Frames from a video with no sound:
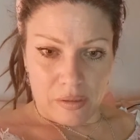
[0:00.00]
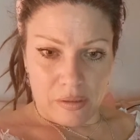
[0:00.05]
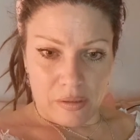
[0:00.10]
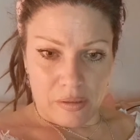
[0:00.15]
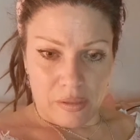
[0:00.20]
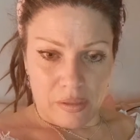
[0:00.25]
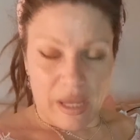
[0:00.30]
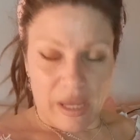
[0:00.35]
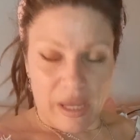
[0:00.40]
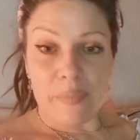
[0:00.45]

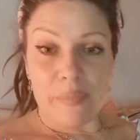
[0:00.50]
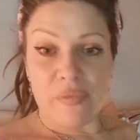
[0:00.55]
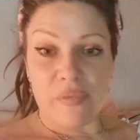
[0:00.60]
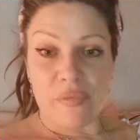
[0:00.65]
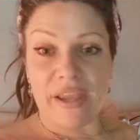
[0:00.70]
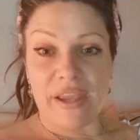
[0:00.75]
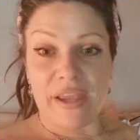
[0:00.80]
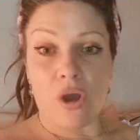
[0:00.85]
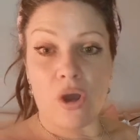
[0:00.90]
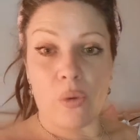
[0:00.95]
Heart and
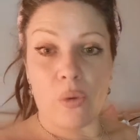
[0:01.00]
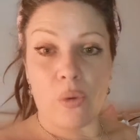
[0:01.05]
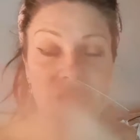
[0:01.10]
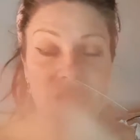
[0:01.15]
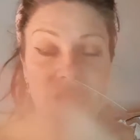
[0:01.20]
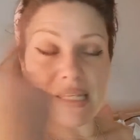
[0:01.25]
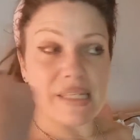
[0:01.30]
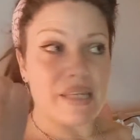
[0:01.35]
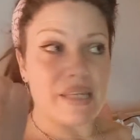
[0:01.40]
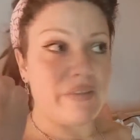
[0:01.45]
brain
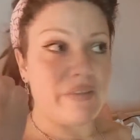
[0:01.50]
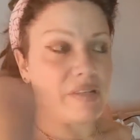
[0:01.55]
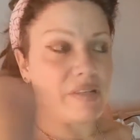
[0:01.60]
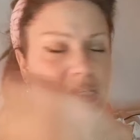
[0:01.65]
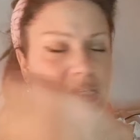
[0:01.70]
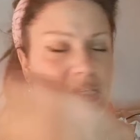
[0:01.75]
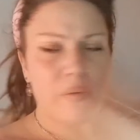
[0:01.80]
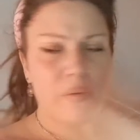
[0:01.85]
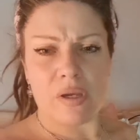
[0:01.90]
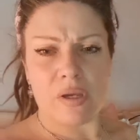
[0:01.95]
cohesive. Is
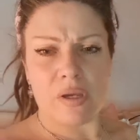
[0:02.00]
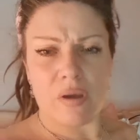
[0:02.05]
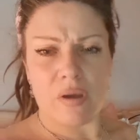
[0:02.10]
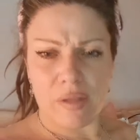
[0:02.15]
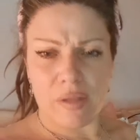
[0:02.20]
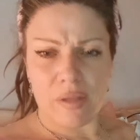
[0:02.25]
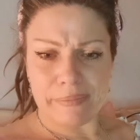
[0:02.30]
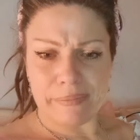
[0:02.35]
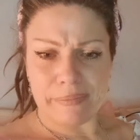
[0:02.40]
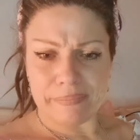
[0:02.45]
that what they call
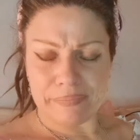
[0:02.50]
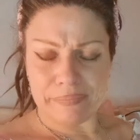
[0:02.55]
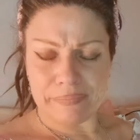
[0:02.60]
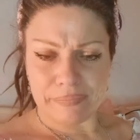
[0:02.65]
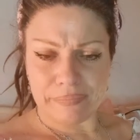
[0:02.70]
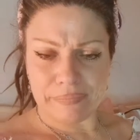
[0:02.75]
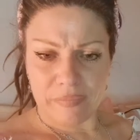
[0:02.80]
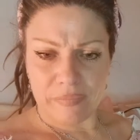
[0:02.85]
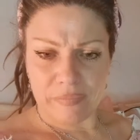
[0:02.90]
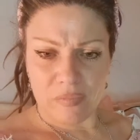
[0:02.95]
it?
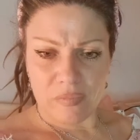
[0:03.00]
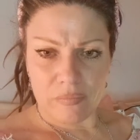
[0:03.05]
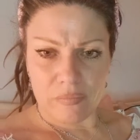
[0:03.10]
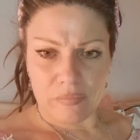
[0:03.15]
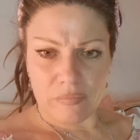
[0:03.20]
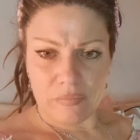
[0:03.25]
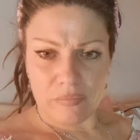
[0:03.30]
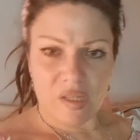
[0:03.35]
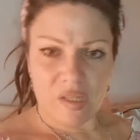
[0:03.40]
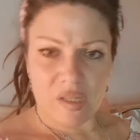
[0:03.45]

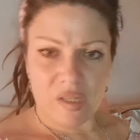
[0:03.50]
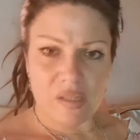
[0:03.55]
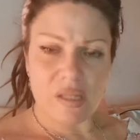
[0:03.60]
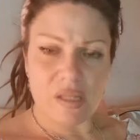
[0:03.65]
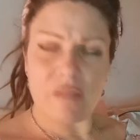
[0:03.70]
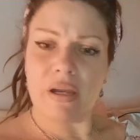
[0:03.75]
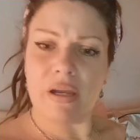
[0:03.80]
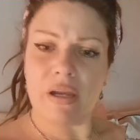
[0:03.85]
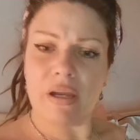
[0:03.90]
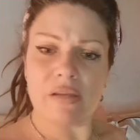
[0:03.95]
Is that
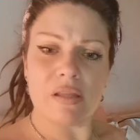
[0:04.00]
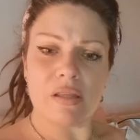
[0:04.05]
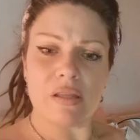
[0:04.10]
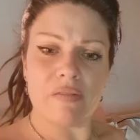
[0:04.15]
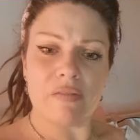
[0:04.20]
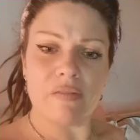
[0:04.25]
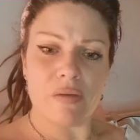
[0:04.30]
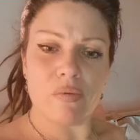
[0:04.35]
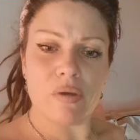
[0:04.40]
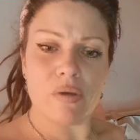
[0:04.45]
right? Is that the
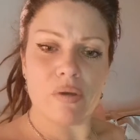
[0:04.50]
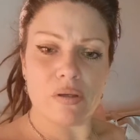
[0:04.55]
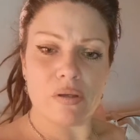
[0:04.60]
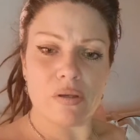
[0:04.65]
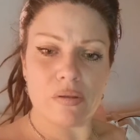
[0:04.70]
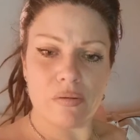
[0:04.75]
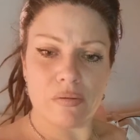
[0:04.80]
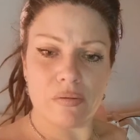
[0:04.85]
right word?